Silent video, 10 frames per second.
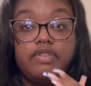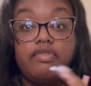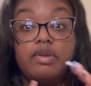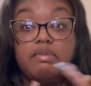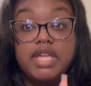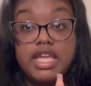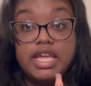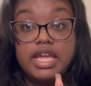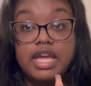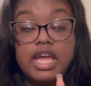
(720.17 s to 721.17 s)
for
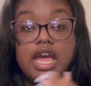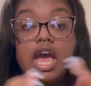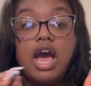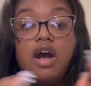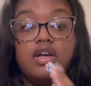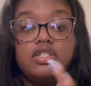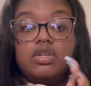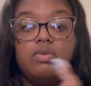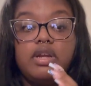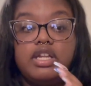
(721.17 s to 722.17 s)
me, I also
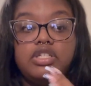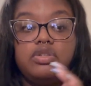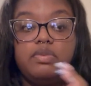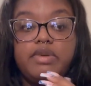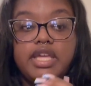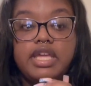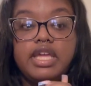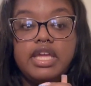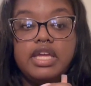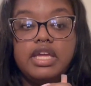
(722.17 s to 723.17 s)
want it to
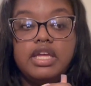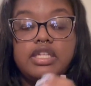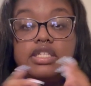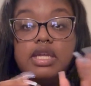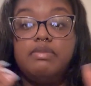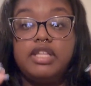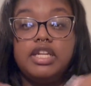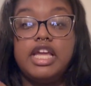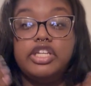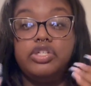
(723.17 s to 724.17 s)
be something
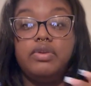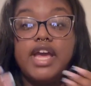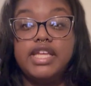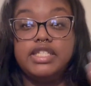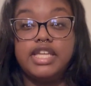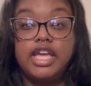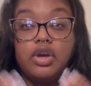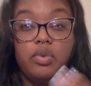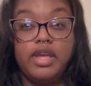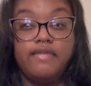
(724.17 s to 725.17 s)
that you guys take
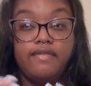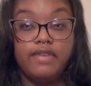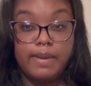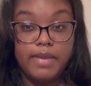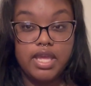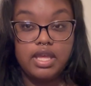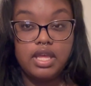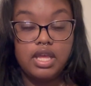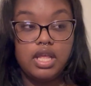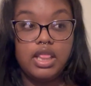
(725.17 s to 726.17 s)
away from it,
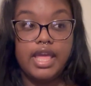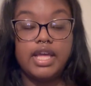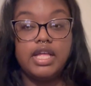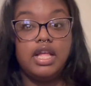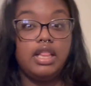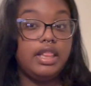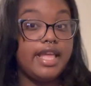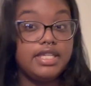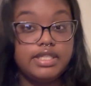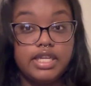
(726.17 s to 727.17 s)
like a
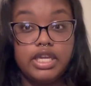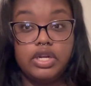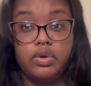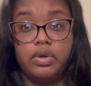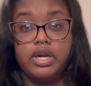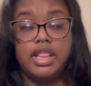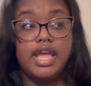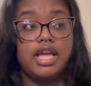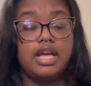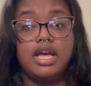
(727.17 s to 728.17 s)
lesson or
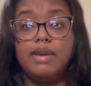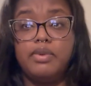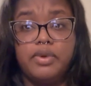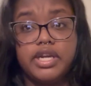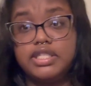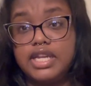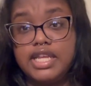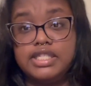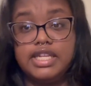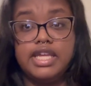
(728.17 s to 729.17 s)
like a couple words that I
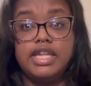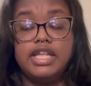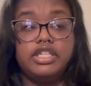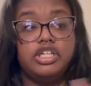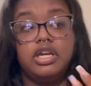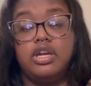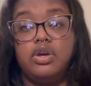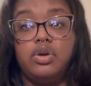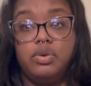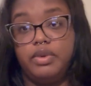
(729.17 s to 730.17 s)
said that you're gonna
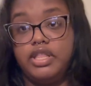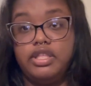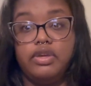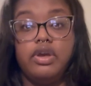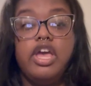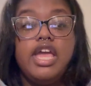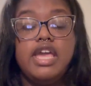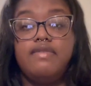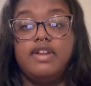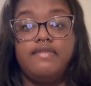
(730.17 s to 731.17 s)
hold with you,
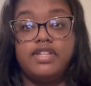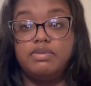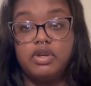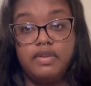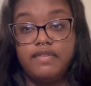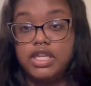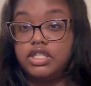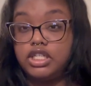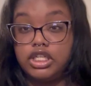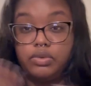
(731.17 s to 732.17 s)
even if it's
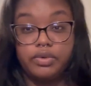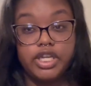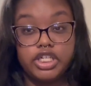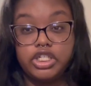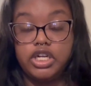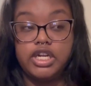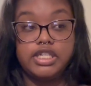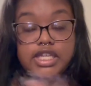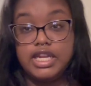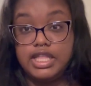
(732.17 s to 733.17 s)
motivation, reassurance,
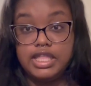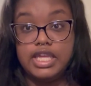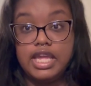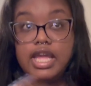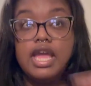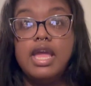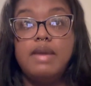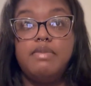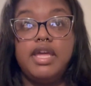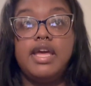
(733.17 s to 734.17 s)
anything,
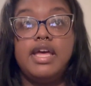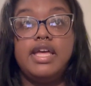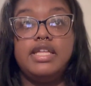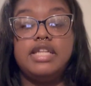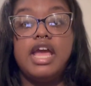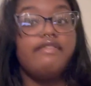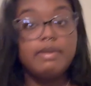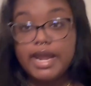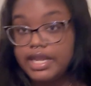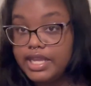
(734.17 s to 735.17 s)
because
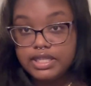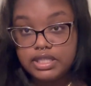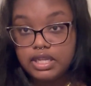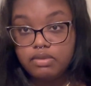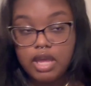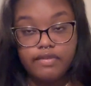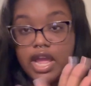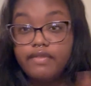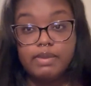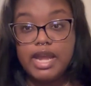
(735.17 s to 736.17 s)
everybody needs it.
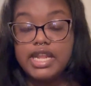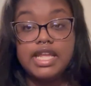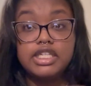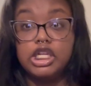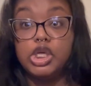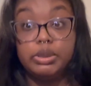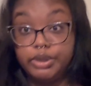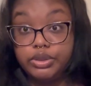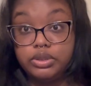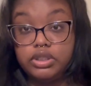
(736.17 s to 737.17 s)
Everybody needs a little
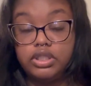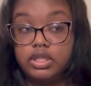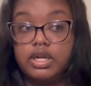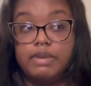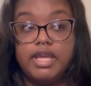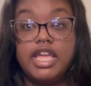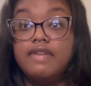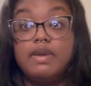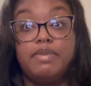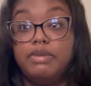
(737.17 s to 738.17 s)
boost, you know what I mean?
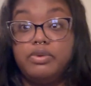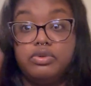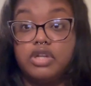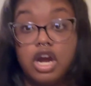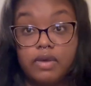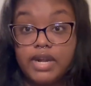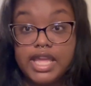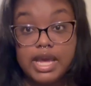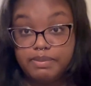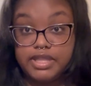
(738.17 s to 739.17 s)
Even people who's already
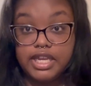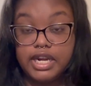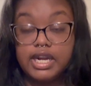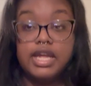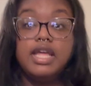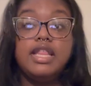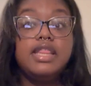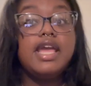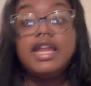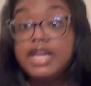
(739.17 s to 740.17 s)
up there,
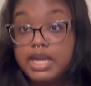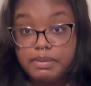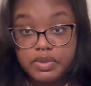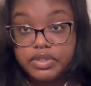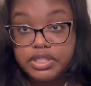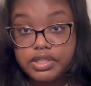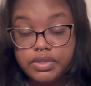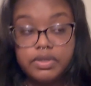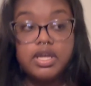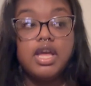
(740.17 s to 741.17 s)
they need a boost
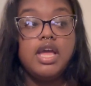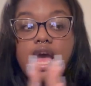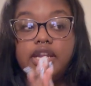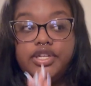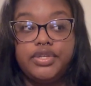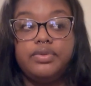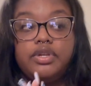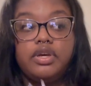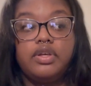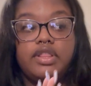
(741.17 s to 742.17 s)
too. I do
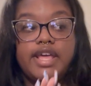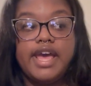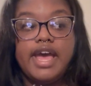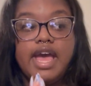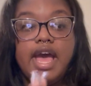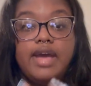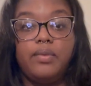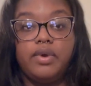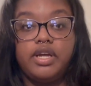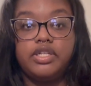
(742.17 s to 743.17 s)
know that I
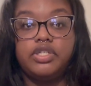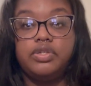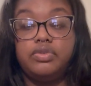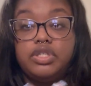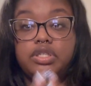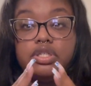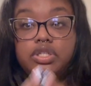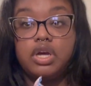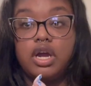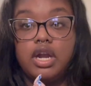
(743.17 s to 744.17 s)
want to just
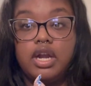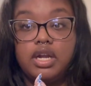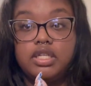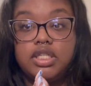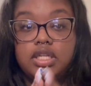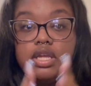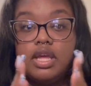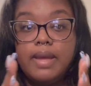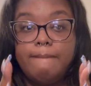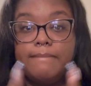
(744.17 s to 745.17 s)
start
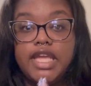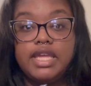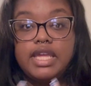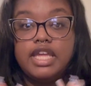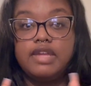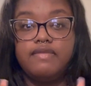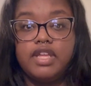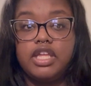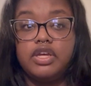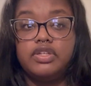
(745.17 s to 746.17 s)
making
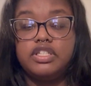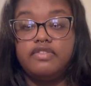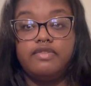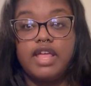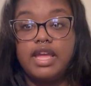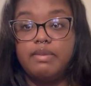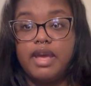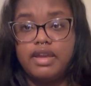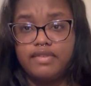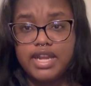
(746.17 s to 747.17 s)
videos of like my
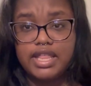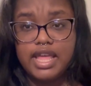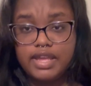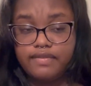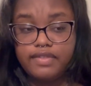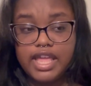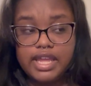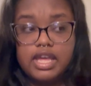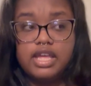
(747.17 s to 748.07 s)
everyday life, like